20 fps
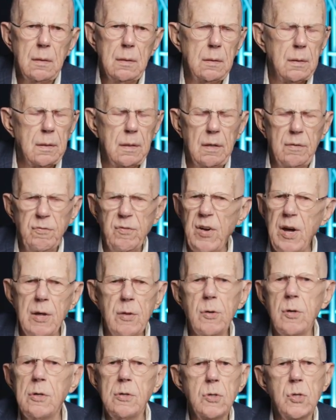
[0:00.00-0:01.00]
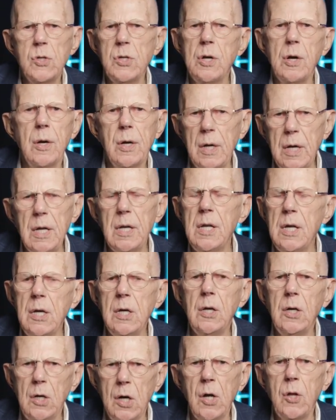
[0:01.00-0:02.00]
uh, Father, is there any
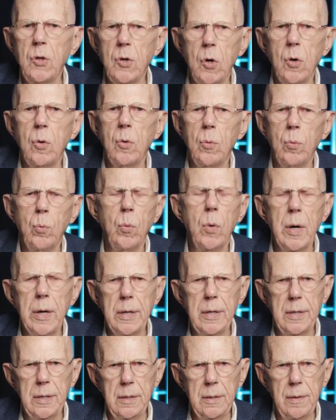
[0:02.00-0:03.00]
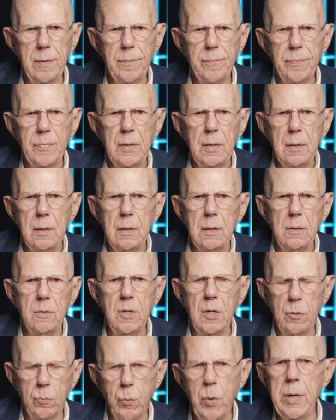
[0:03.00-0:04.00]
other way
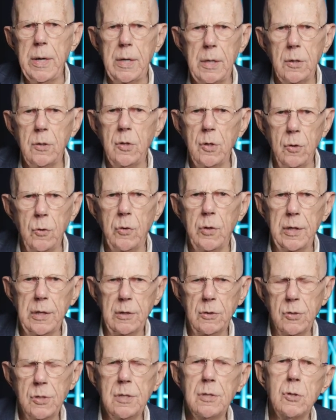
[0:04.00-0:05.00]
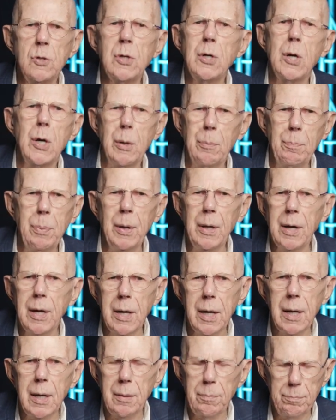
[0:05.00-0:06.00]
that we can do this? Is there a
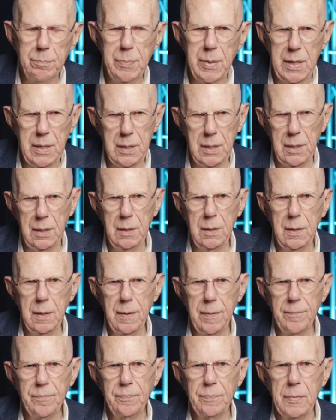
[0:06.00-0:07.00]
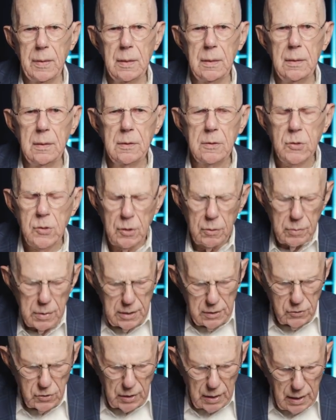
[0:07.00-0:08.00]
plan B? So
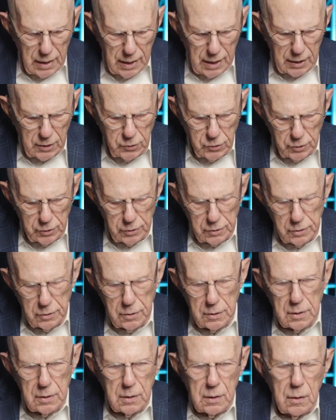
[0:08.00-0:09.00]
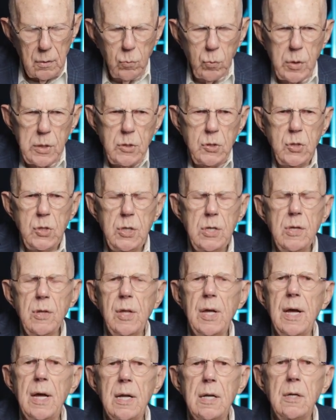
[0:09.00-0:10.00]
he's anxious. We see
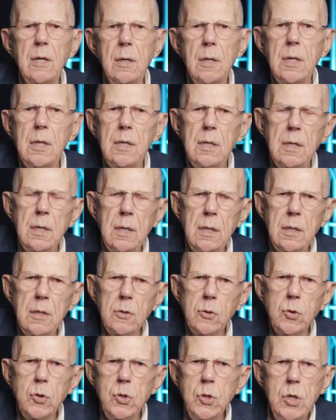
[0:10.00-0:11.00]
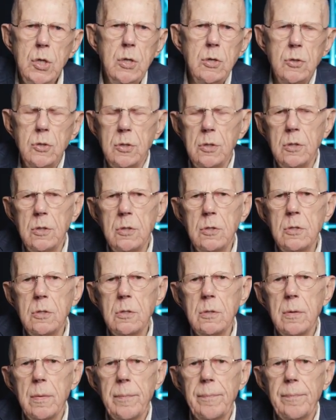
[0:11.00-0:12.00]
that in Jesus